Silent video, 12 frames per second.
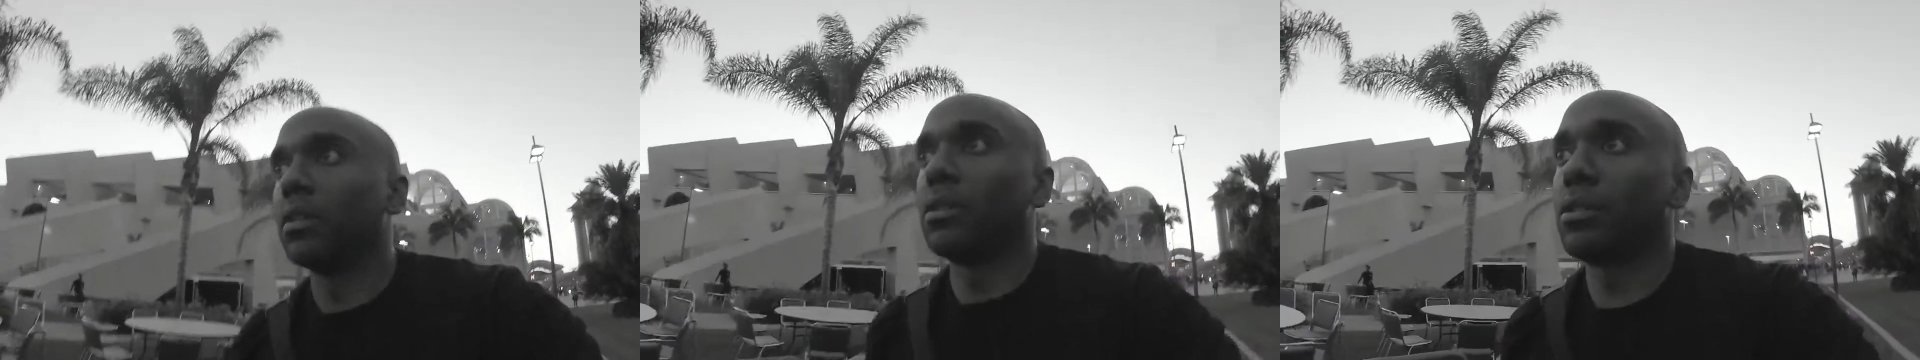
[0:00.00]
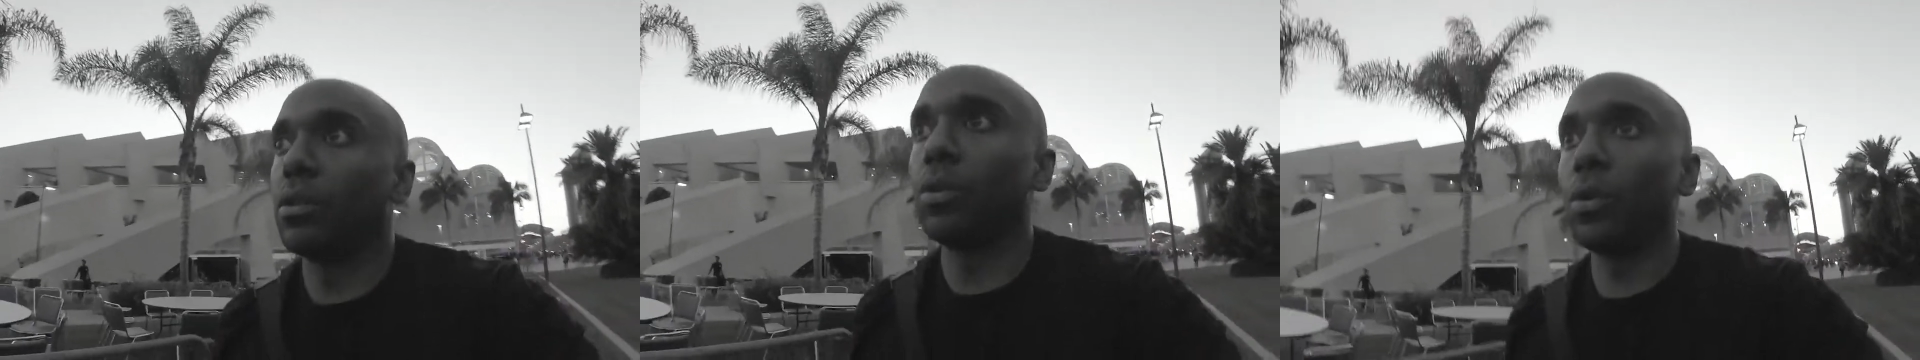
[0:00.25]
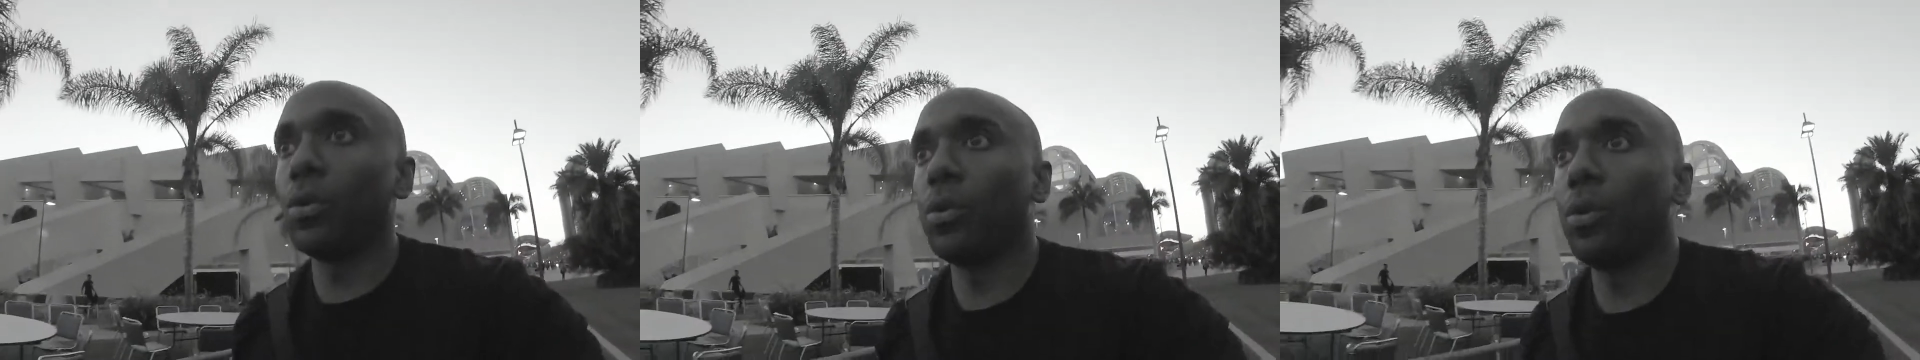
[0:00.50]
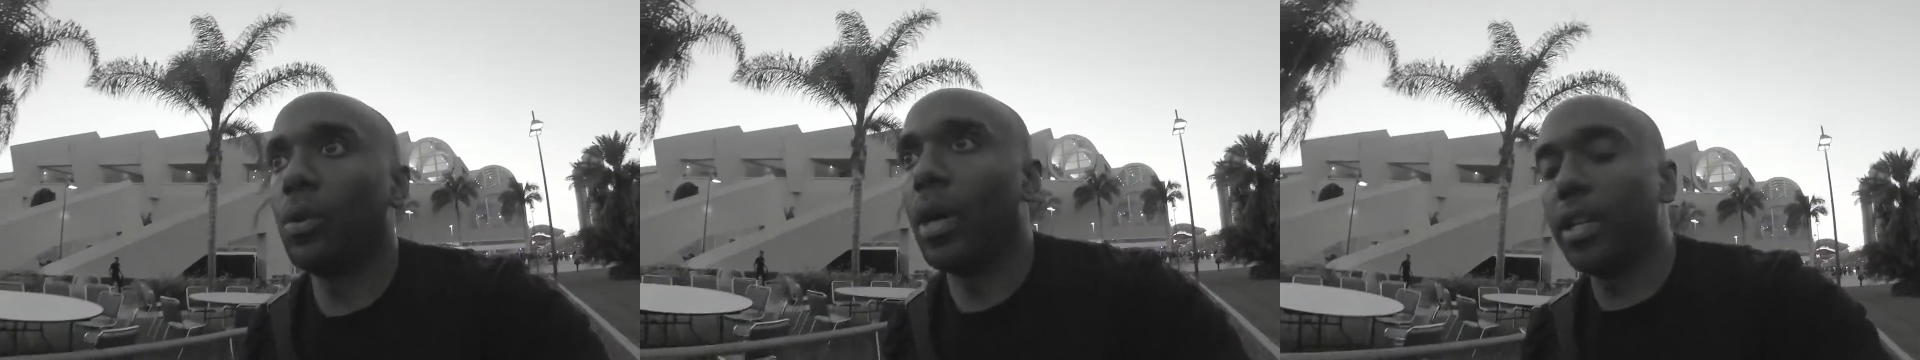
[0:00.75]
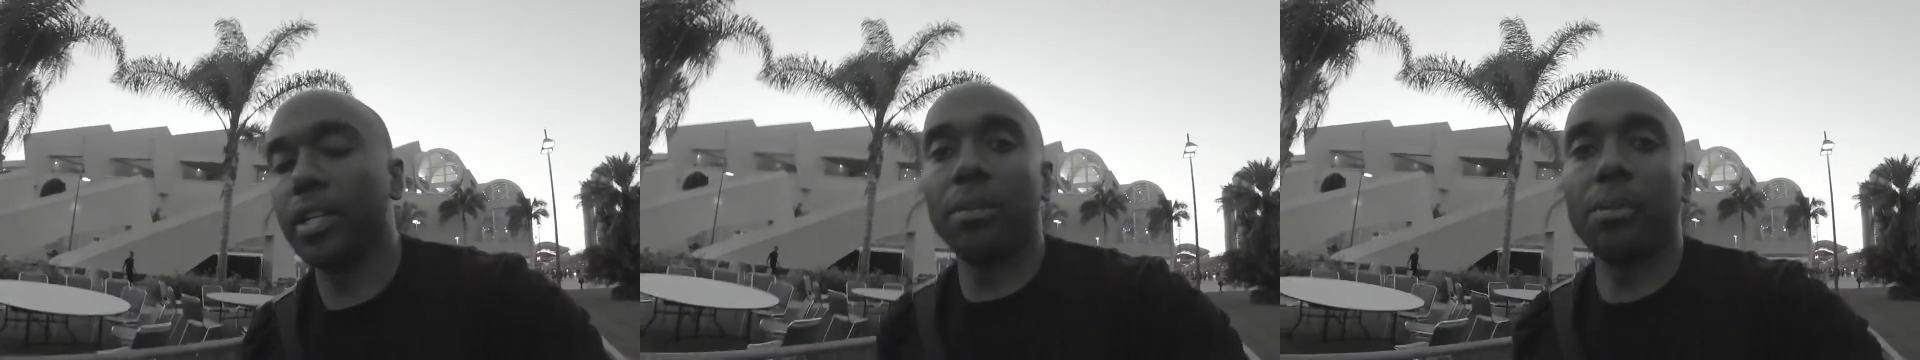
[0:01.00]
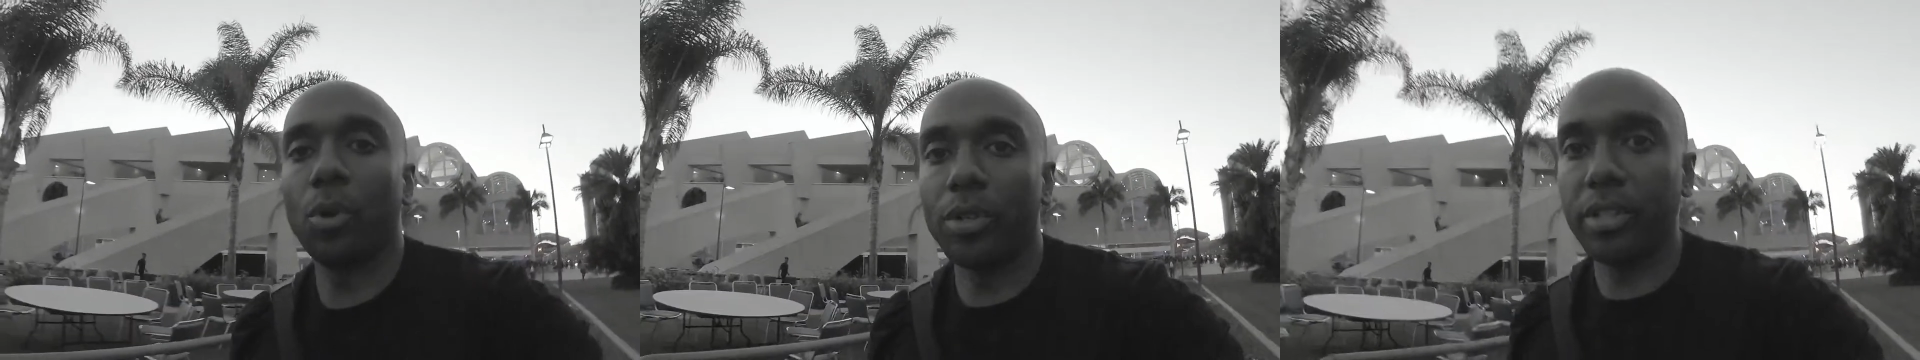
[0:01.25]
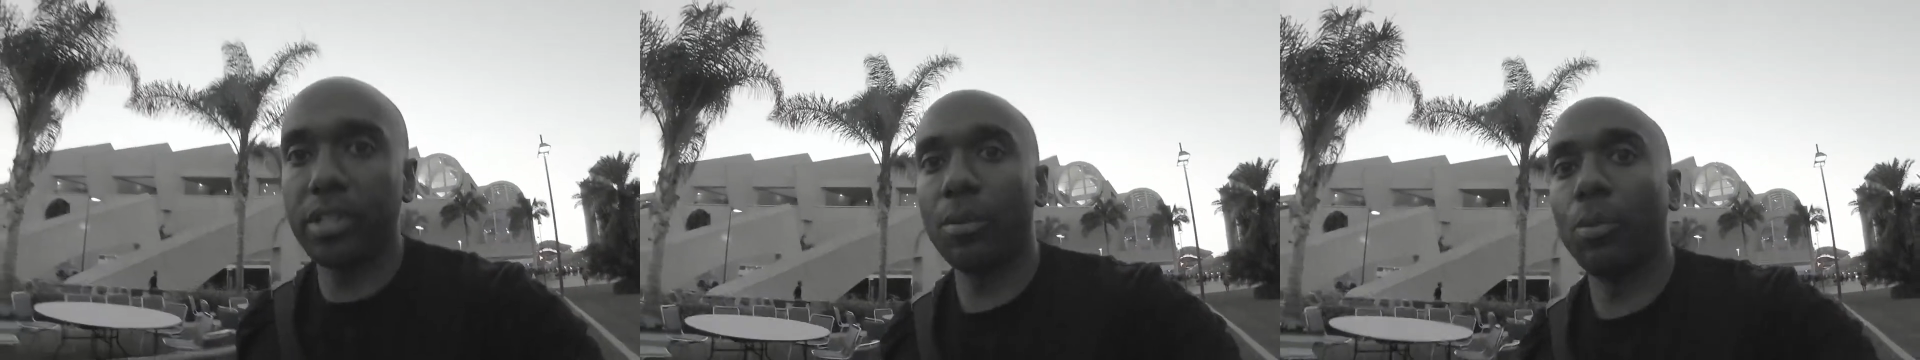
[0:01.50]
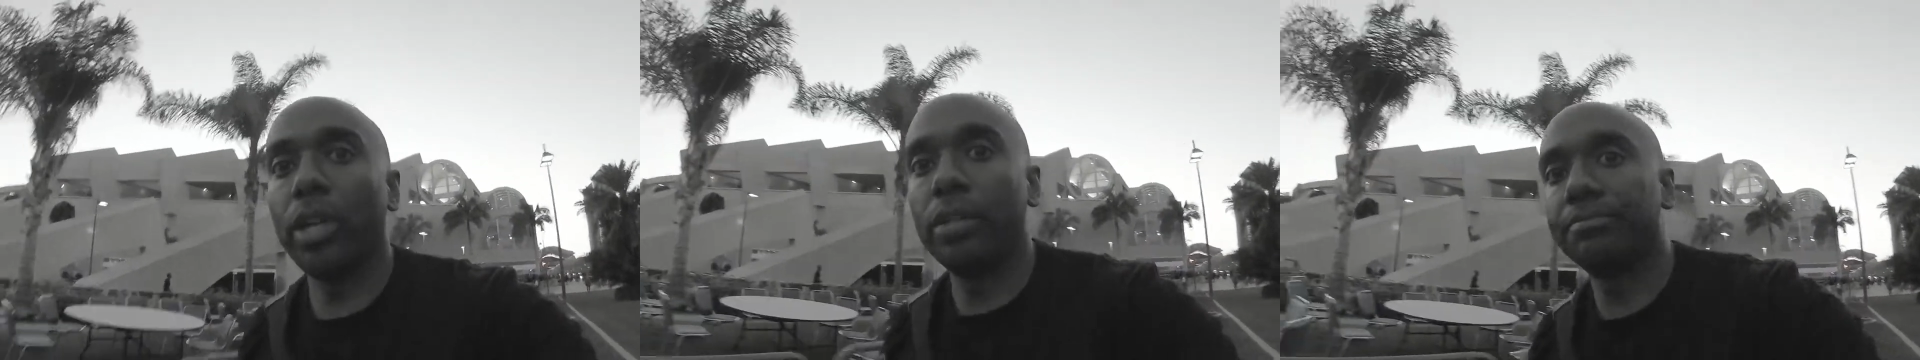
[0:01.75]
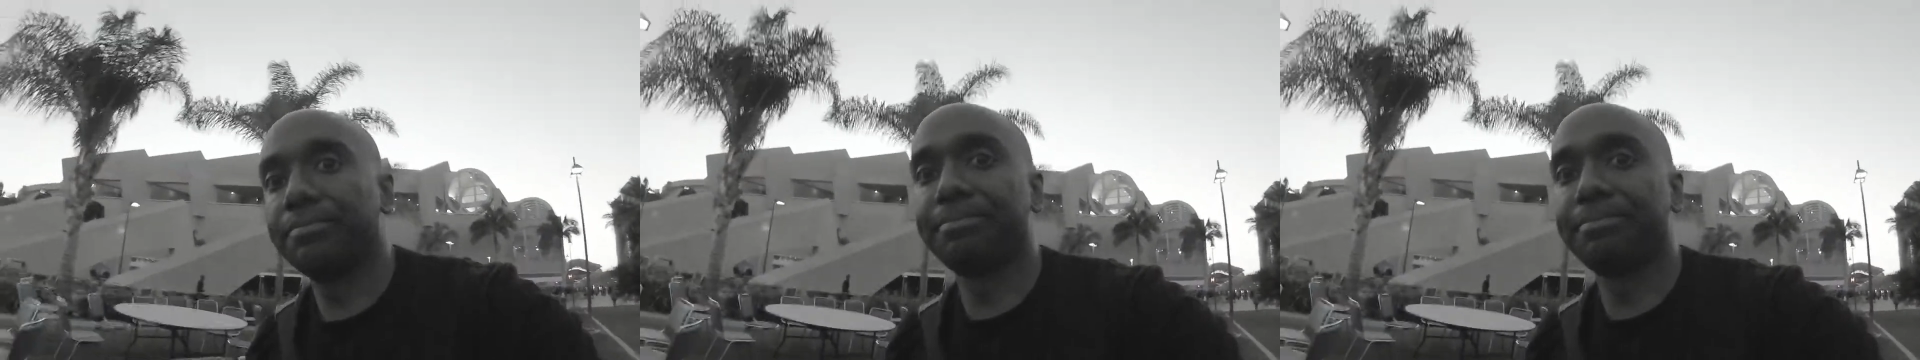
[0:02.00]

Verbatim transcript: So I ended up going to Subway.